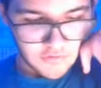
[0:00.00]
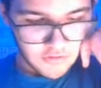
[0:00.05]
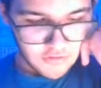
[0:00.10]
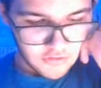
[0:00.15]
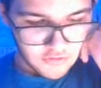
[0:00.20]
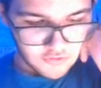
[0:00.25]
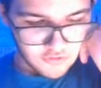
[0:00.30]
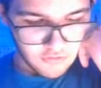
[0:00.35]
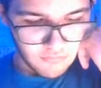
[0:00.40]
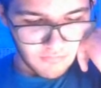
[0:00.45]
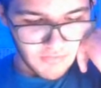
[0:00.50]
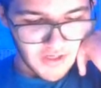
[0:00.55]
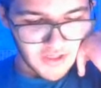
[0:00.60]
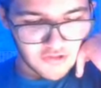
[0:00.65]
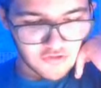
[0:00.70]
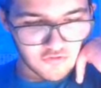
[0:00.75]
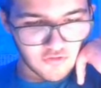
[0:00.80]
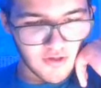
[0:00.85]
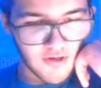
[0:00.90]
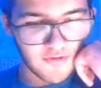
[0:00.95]
So Mike
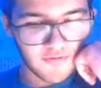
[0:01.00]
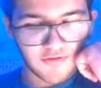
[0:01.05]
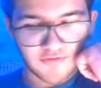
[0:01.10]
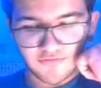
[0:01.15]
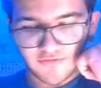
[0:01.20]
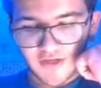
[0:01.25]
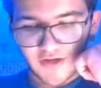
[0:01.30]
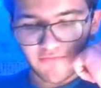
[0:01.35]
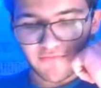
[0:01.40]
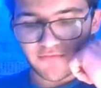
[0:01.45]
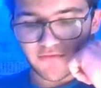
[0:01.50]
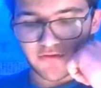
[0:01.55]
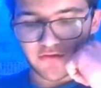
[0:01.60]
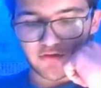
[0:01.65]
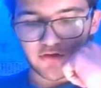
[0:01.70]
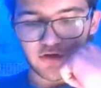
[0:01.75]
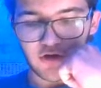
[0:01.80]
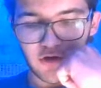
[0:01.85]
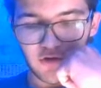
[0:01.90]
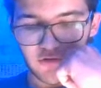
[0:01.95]
Trout is definitely the
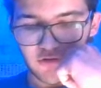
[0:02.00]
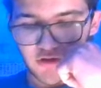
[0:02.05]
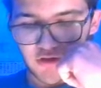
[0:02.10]
GOAT.